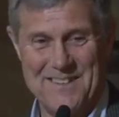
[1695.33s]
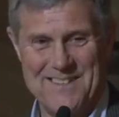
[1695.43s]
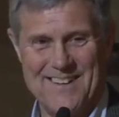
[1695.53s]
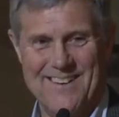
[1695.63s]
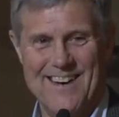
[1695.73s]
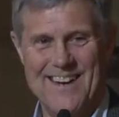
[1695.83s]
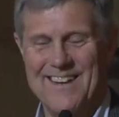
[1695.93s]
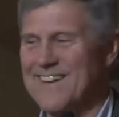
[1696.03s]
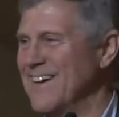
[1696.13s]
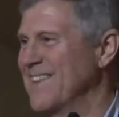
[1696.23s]
So I,
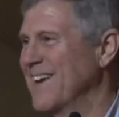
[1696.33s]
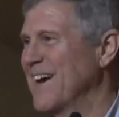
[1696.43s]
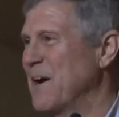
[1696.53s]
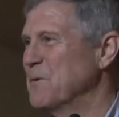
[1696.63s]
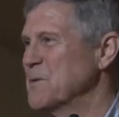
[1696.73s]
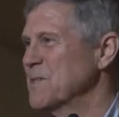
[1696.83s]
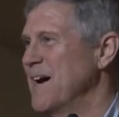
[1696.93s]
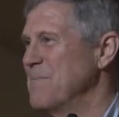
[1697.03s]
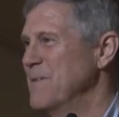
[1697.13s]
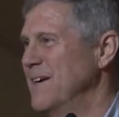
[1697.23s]
I think I will
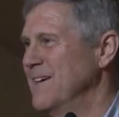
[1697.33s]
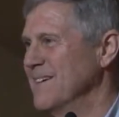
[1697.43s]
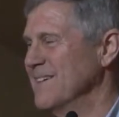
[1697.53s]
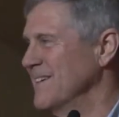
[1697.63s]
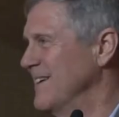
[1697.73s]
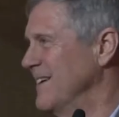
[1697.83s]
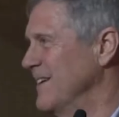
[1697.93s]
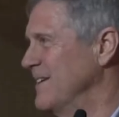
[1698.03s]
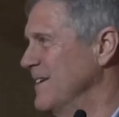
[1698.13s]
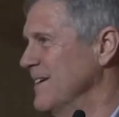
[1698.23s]
stop there
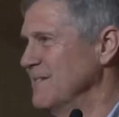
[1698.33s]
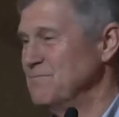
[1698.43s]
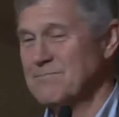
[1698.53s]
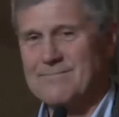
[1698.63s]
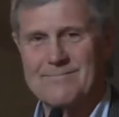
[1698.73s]
and um,